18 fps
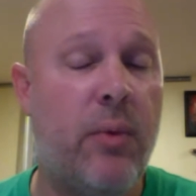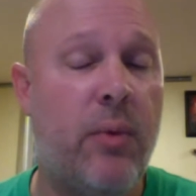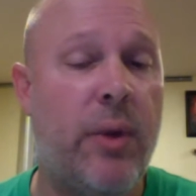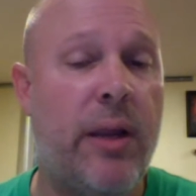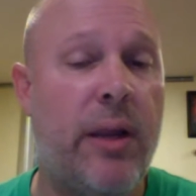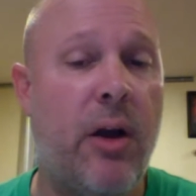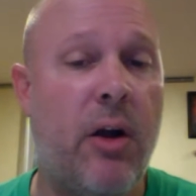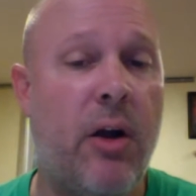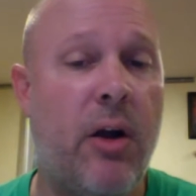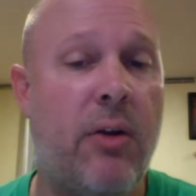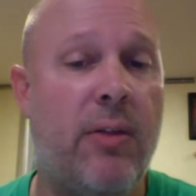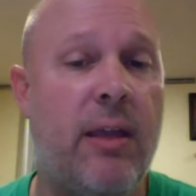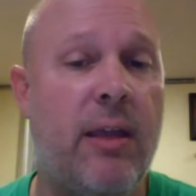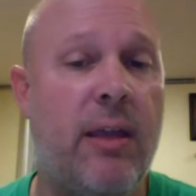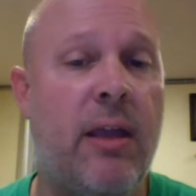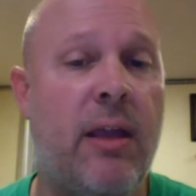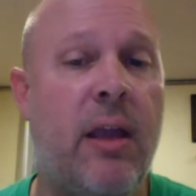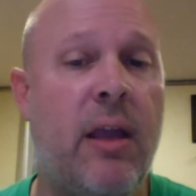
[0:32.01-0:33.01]
We are
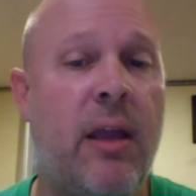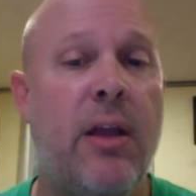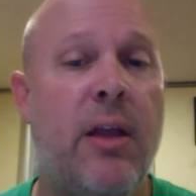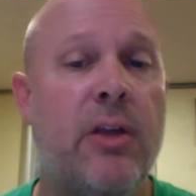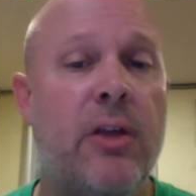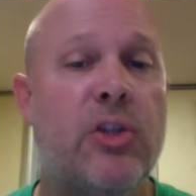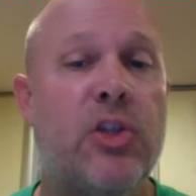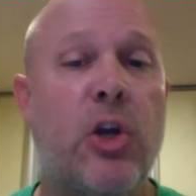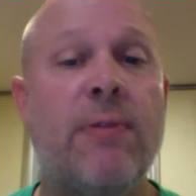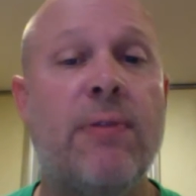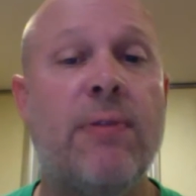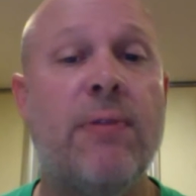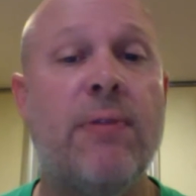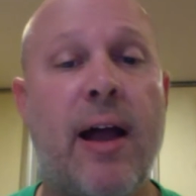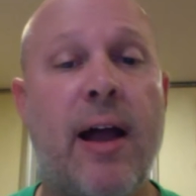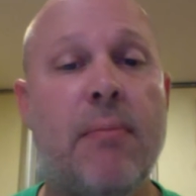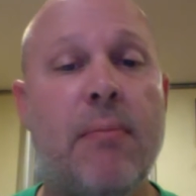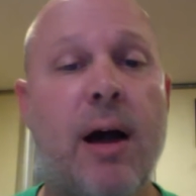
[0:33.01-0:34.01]
the
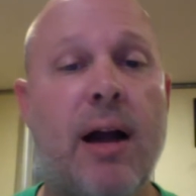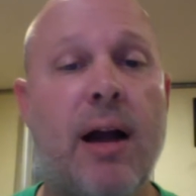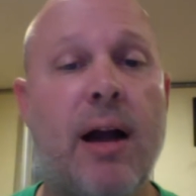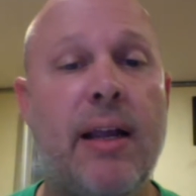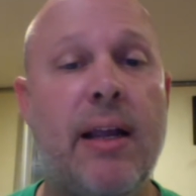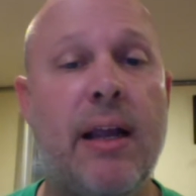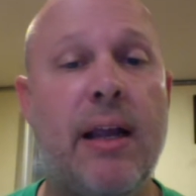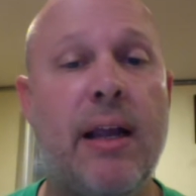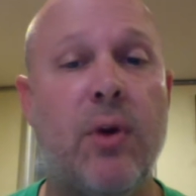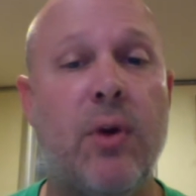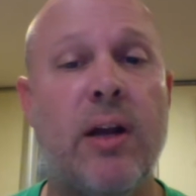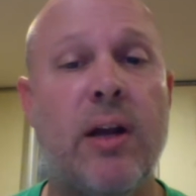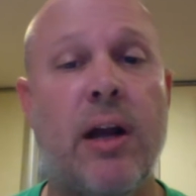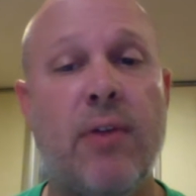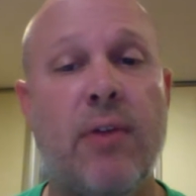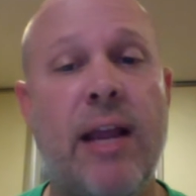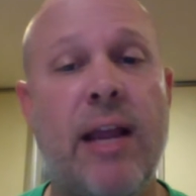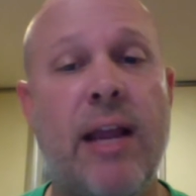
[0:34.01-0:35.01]
certifying body of
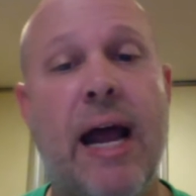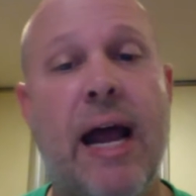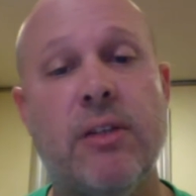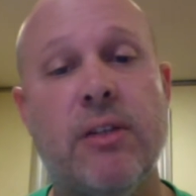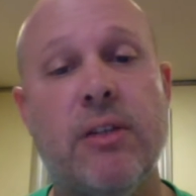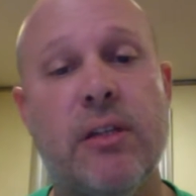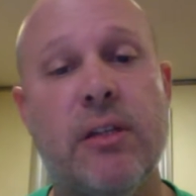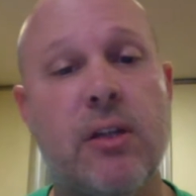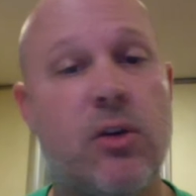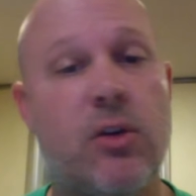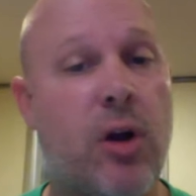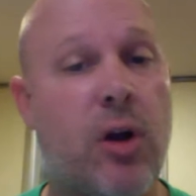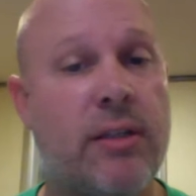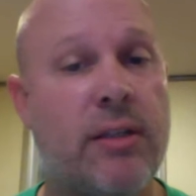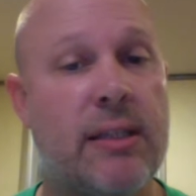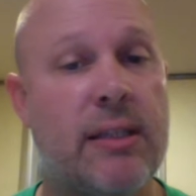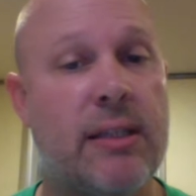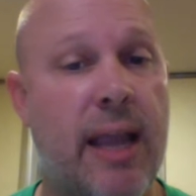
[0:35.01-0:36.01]
recovery houses
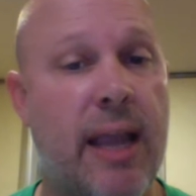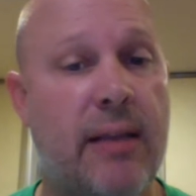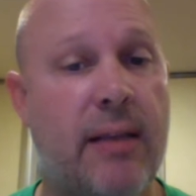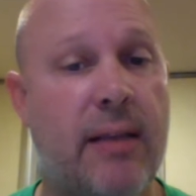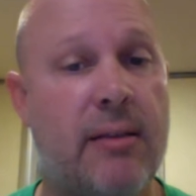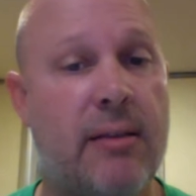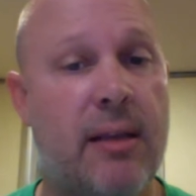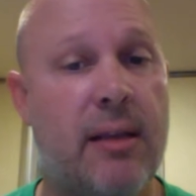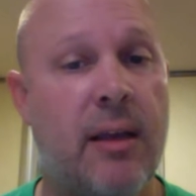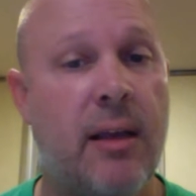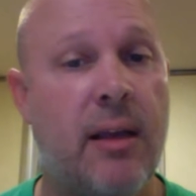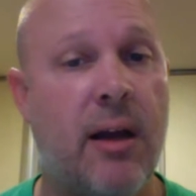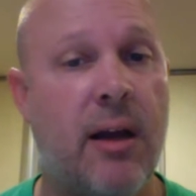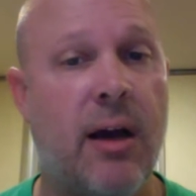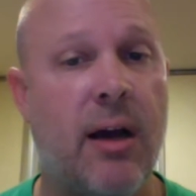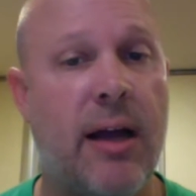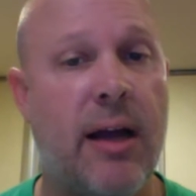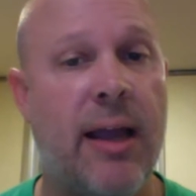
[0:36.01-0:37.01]
across the state
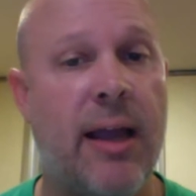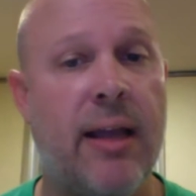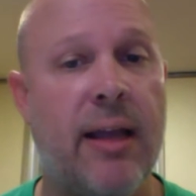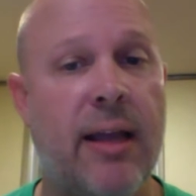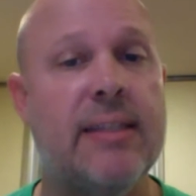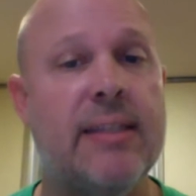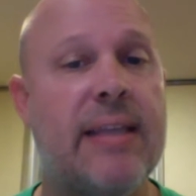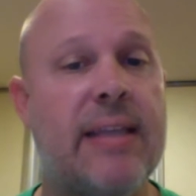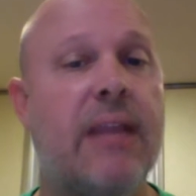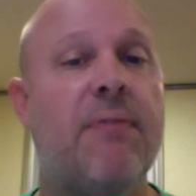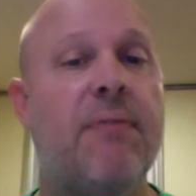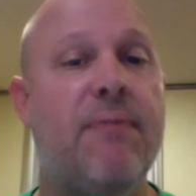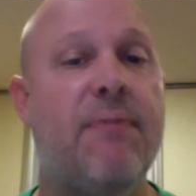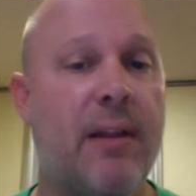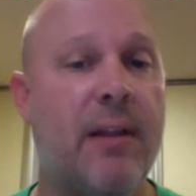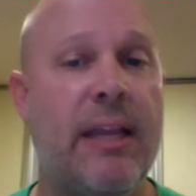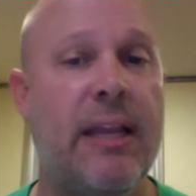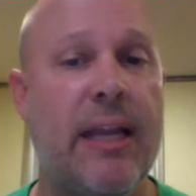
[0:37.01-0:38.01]
and the state
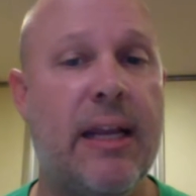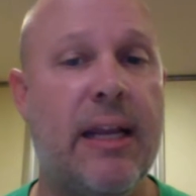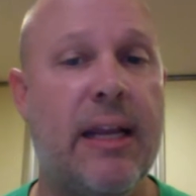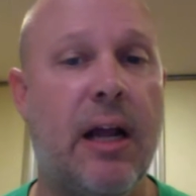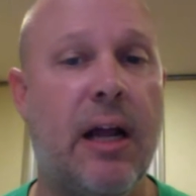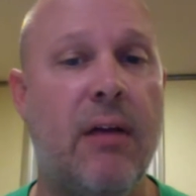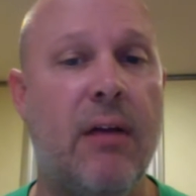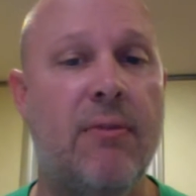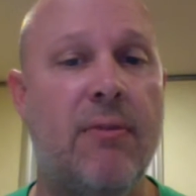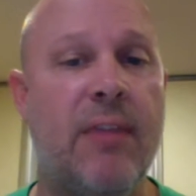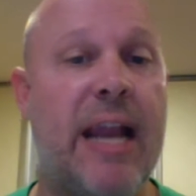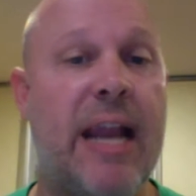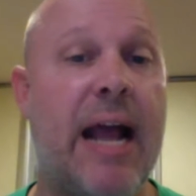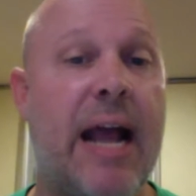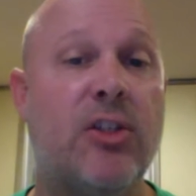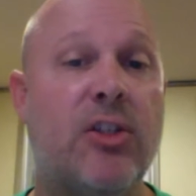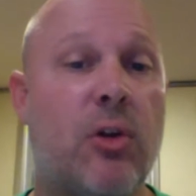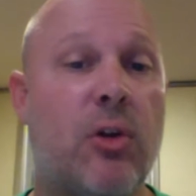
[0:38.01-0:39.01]
affiliate of the
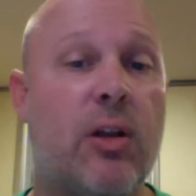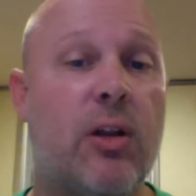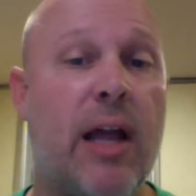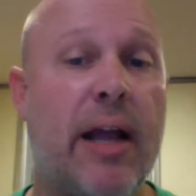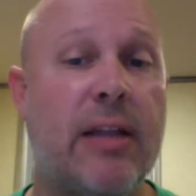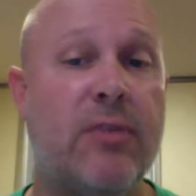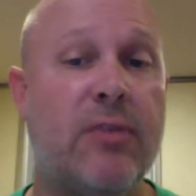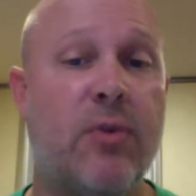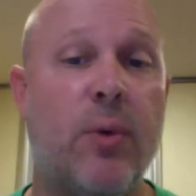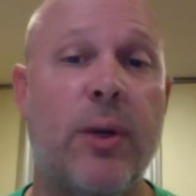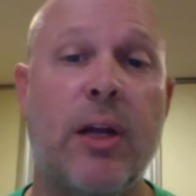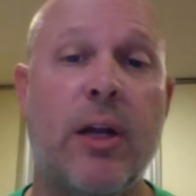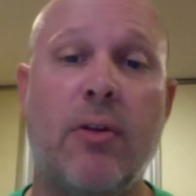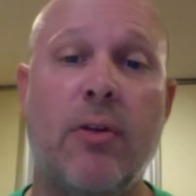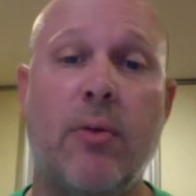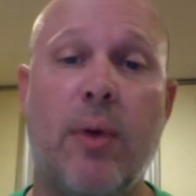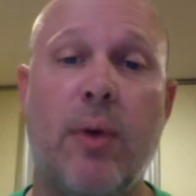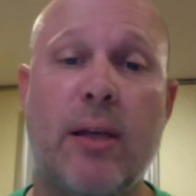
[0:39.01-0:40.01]
National Alliance for
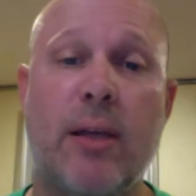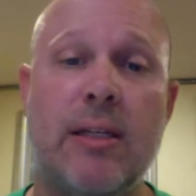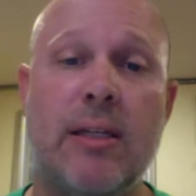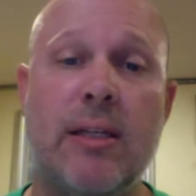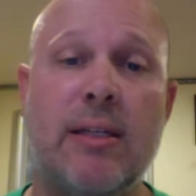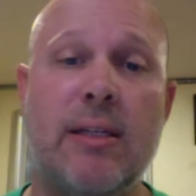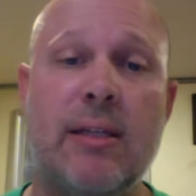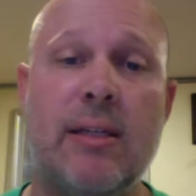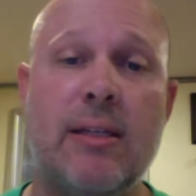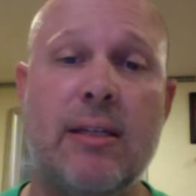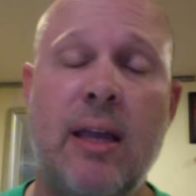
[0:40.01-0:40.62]
Recovery Residences.